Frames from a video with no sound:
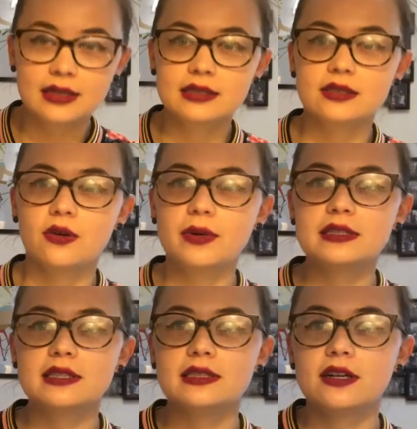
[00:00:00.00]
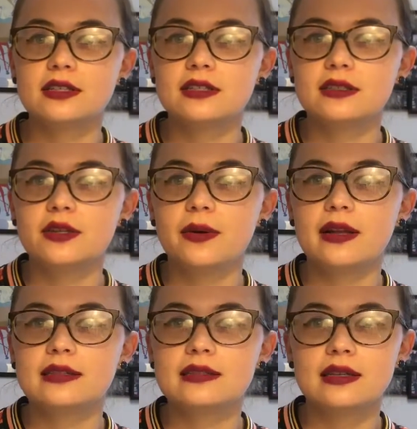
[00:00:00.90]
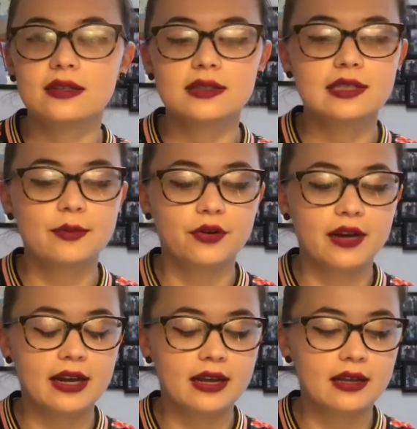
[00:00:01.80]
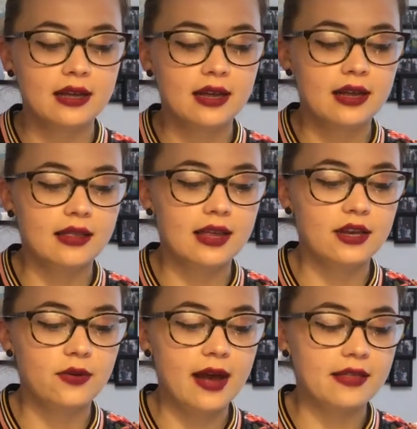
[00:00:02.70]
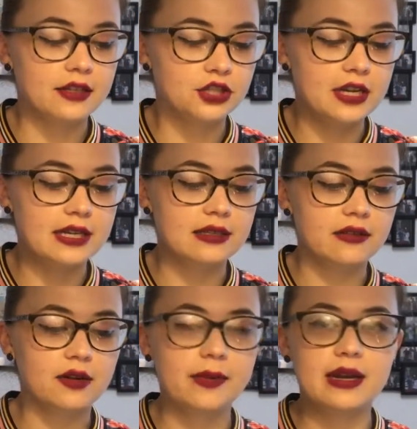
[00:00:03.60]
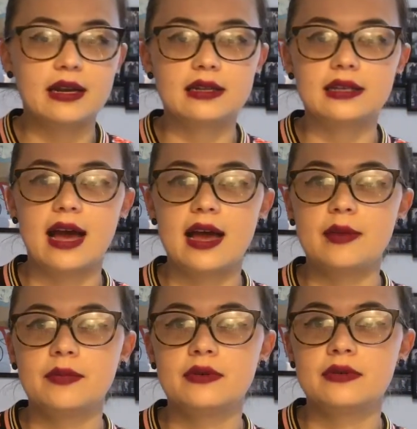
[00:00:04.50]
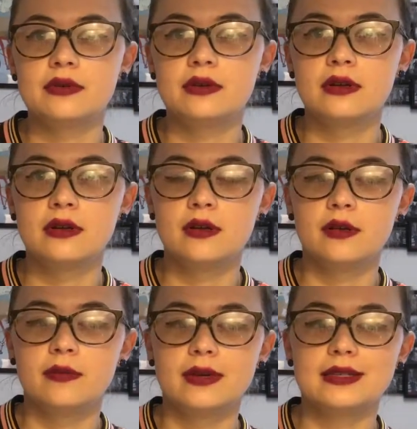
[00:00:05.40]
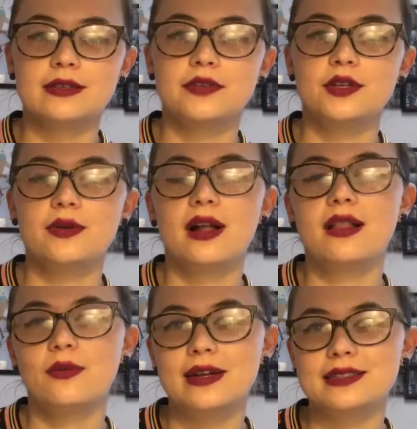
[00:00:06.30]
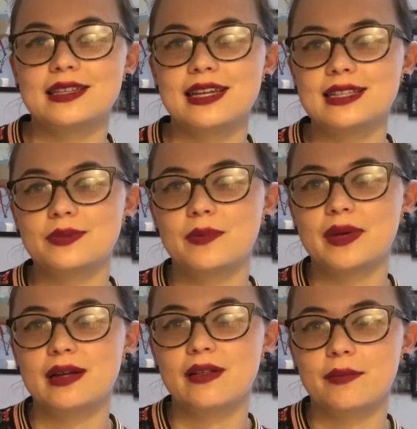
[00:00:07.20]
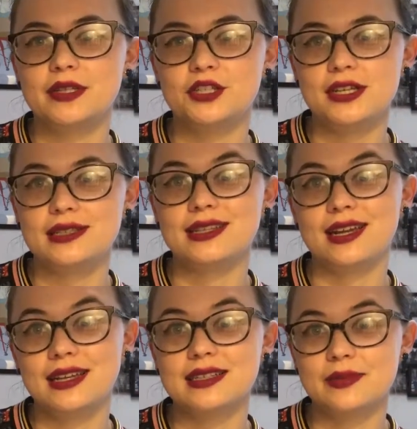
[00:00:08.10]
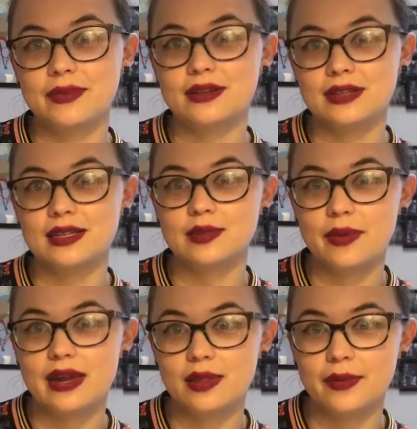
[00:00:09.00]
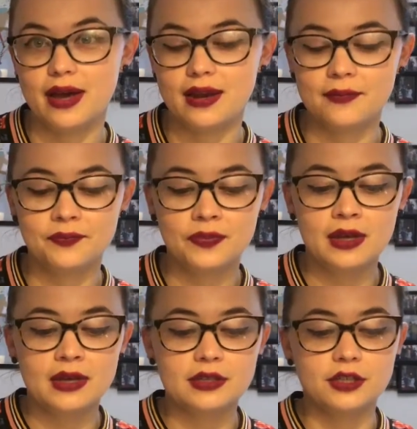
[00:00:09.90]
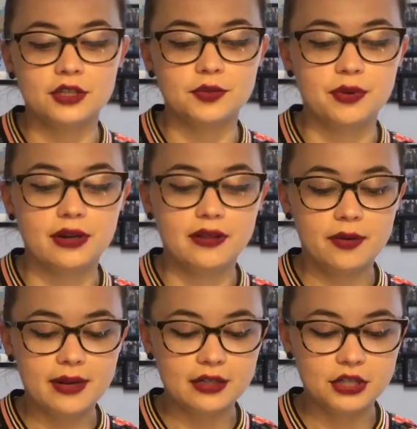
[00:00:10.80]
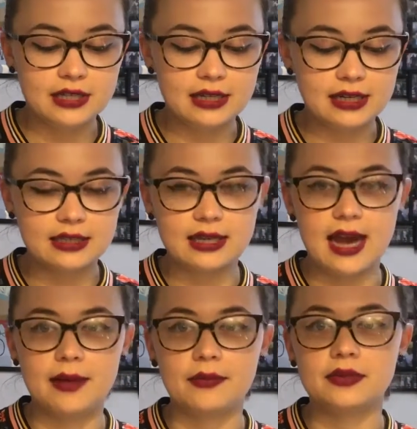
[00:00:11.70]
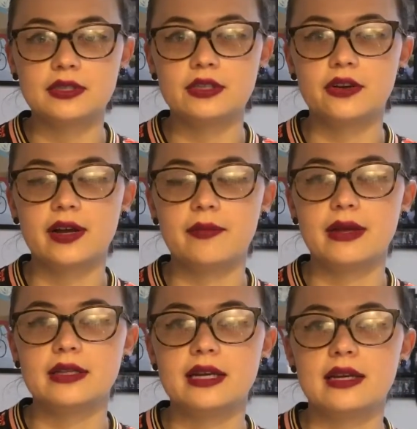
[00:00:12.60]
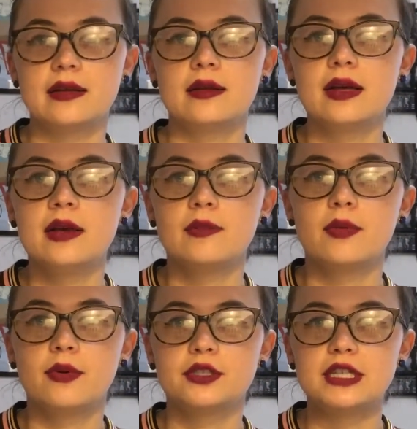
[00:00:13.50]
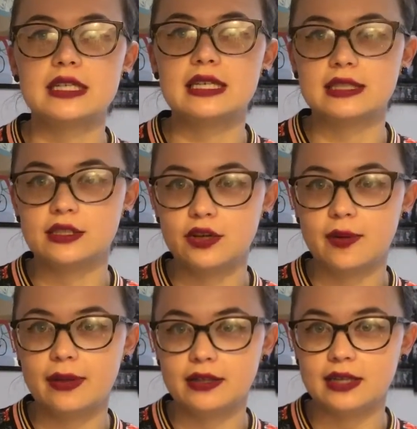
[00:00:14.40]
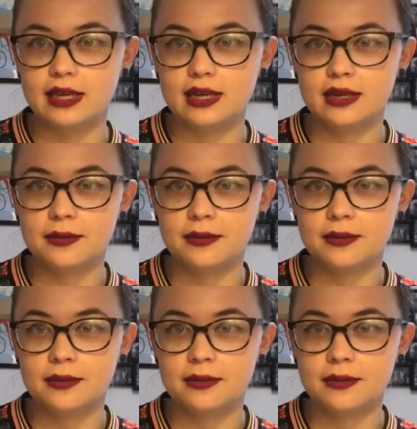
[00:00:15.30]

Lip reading: So once it starts doing its little simmering, then you add the cheese a little bit at a time. Because if you do it all at once, then it gets one big clump of cheese and it doesn't melt and it's a pain in the butt. So So you just put a little bit of cheese in at a time, stir it, melt it, put more cheese in, stir it, melt it,